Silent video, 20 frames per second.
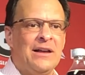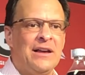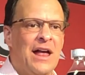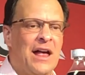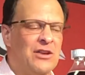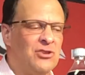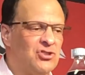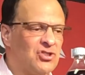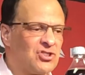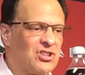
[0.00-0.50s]

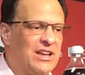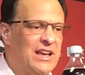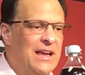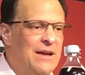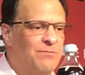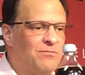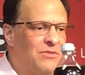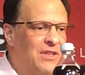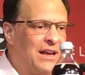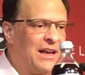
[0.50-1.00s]
And just
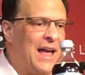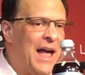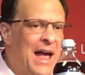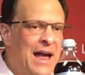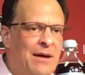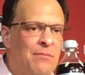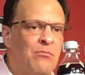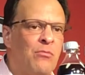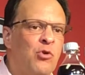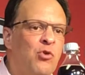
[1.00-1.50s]
keep the
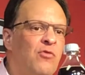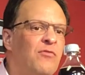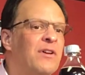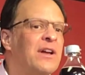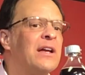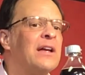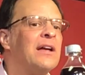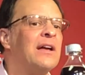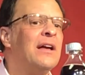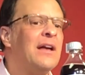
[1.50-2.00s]
game
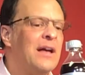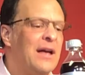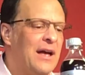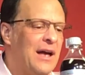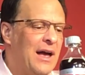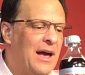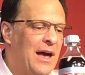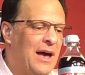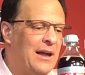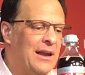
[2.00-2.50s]
moving
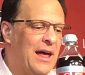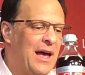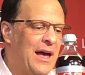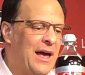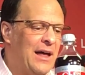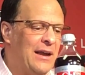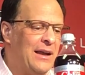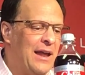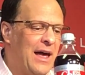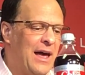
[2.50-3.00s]

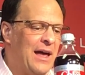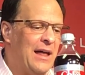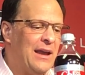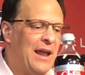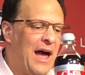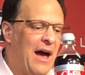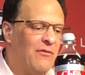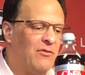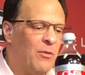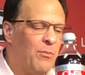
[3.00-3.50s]

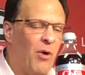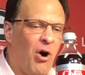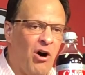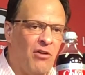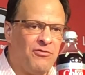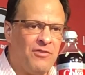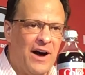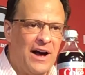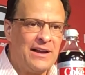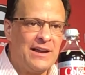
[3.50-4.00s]
and have the
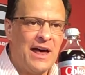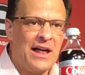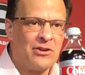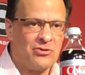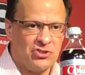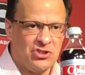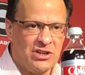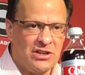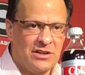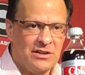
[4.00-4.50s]
ball find
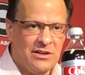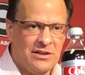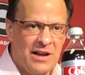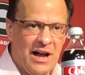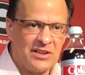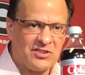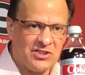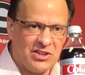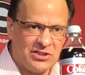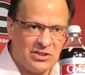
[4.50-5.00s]
energy,
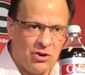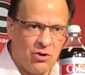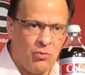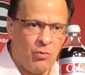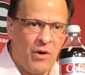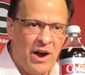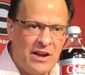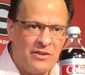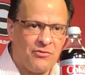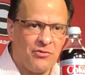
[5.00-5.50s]
not sit there
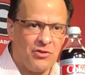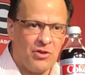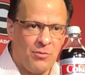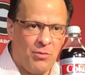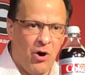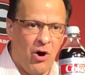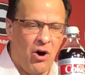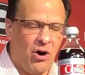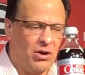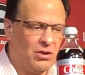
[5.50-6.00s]
and wait for the
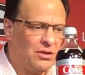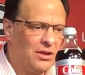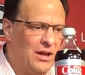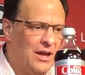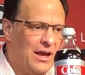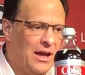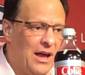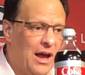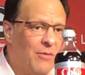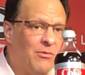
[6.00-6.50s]
ball.
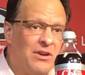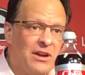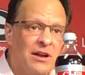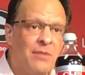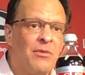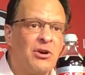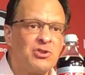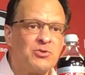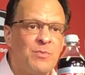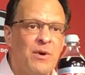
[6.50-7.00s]
And we
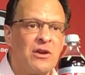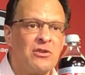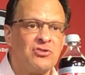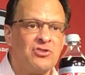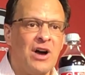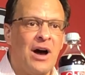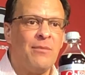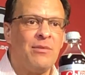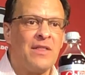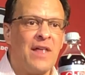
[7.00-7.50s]
did a much better
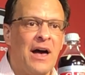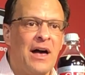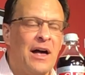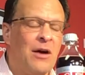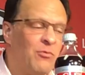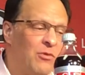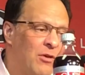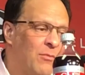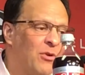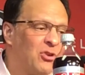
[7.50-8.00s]
job of that.
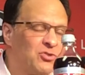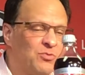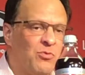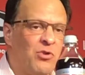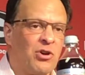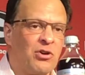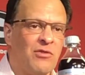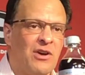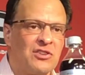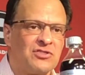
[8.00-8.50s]
And we were much
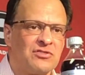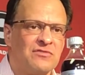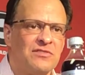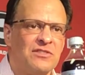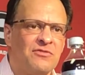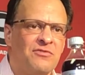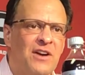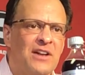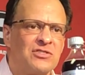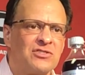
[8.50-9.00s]
more
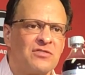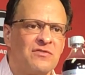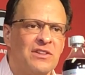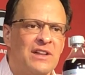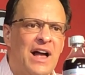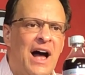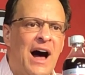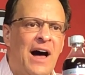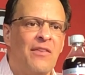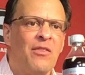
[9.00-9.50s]
aggressive
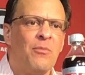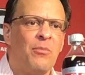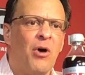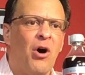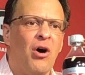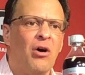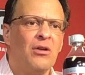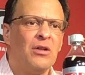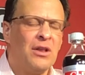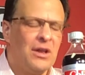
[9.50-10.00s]
defensively on the
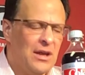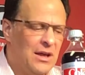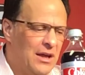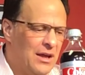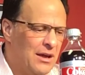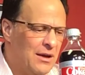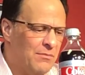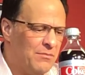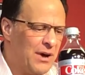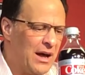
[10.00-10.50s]
ball.
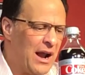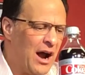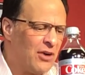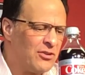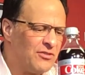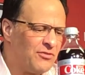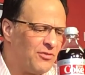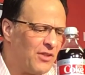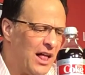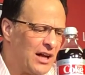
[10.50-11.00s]
But
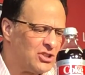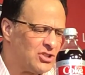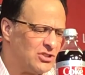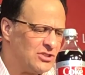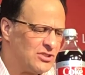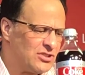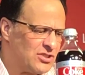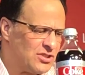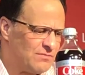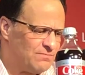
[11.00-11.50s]
our
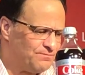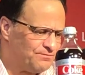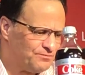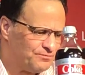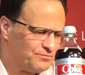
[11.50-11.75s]
deflections...